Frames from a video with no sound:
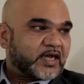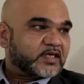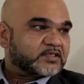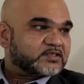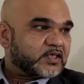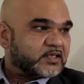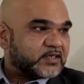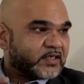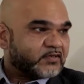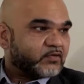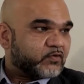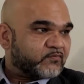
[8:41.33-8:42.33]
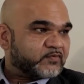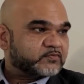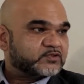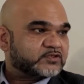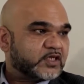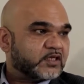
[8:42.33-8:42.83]
I can tell another law firm
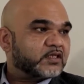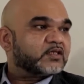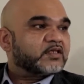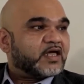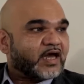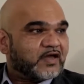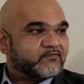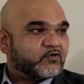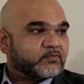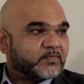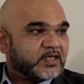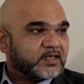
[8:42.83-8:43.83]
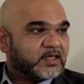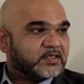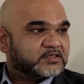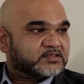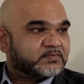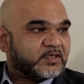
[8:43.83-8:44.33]
to say, I've got my
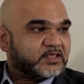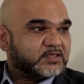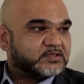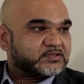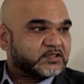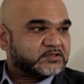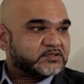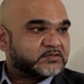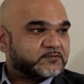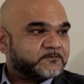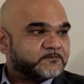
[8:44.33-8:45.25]
client's money in trust.